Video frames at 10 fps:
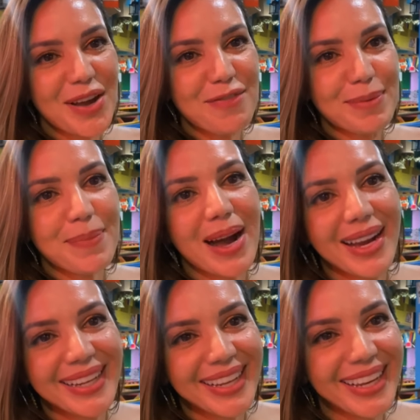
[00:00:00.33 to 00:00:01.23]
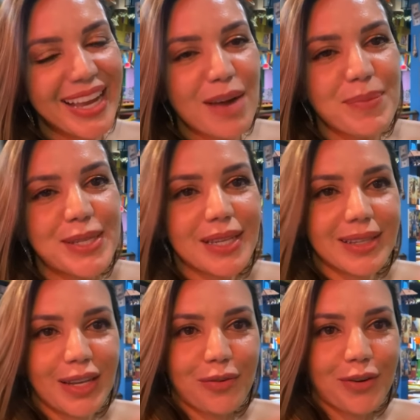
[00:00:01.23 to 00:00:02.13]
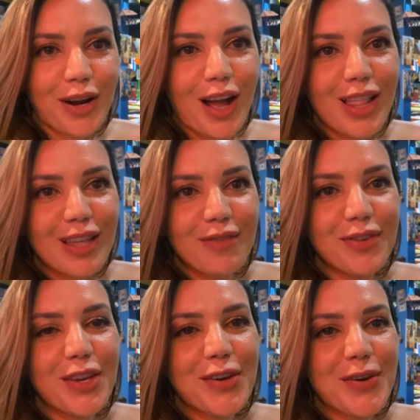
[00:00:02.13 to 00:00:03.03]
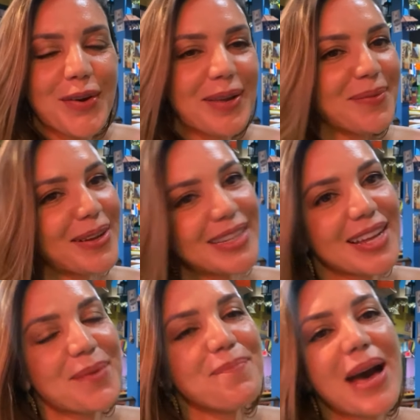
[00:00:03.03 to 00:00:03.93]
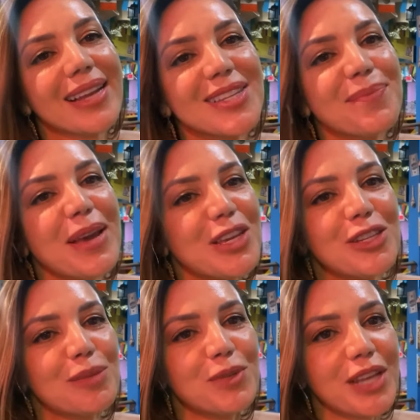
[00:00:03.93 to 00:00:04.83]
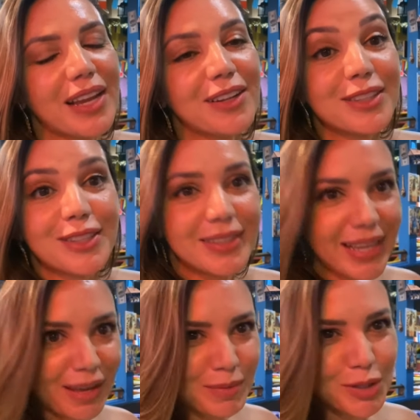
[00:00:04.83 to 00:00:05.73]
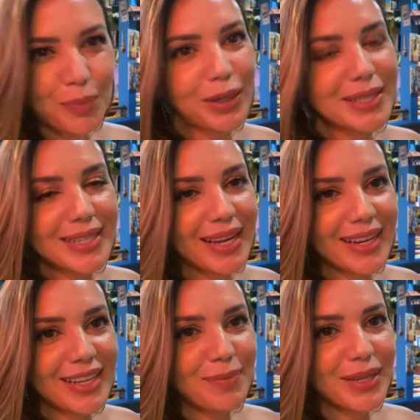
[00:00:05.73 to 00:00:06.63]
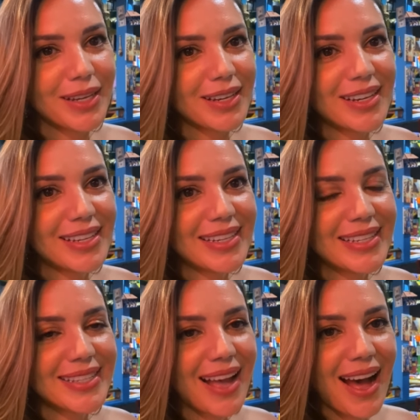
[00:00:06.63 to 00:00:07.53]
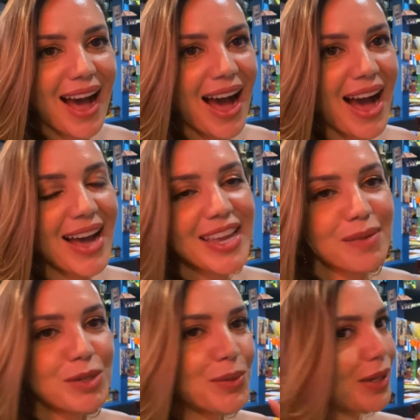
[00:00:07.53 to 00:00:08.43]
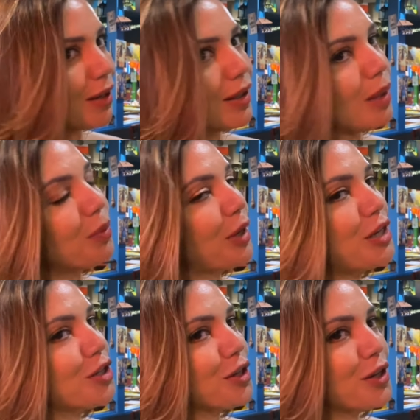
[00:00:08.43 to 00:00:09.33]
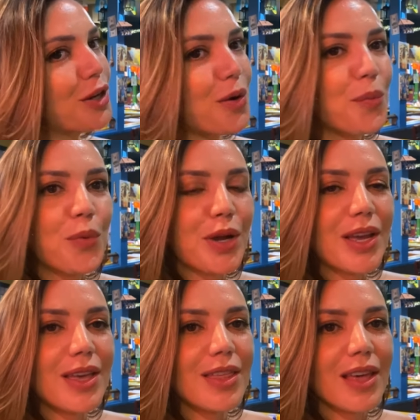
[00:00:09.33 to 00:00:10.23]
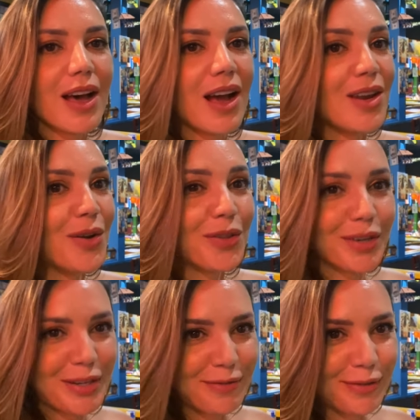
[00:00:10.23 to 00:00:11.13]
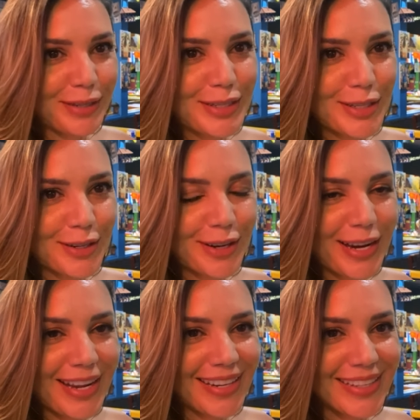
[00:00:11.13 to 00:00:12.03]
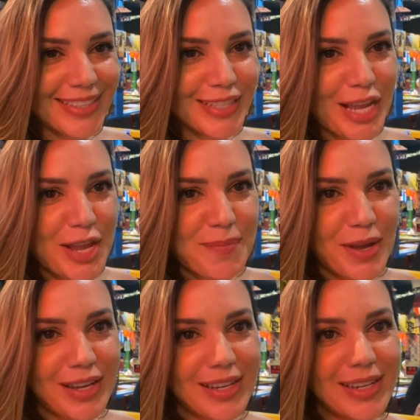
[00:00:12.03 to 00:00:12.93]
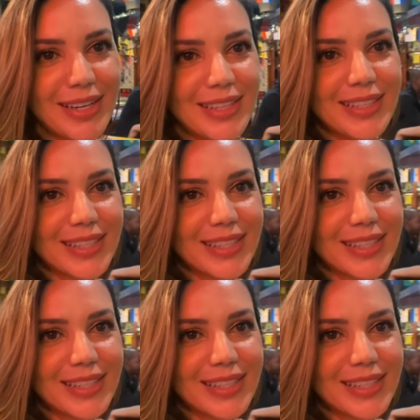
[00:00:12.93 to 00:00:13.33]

everybody, happy Sunday for all of you and welcome back to my YouTube channel. Today I'm super excited because I am doing a collaboration with another influencer and his name is